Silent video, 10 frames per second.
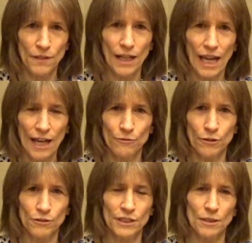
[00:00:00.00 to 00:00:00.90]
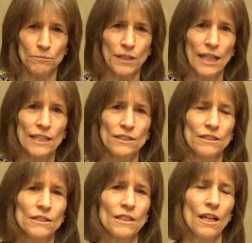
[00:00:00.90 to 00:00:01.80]
I have heard of some
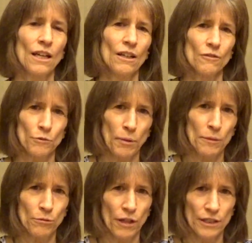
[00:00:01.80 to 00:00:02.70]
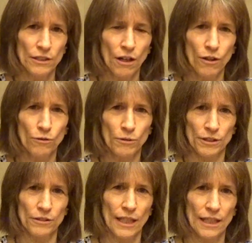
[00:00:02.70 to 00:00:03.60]
cases with people I know
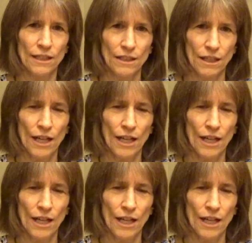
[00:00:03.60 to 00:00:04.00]
where they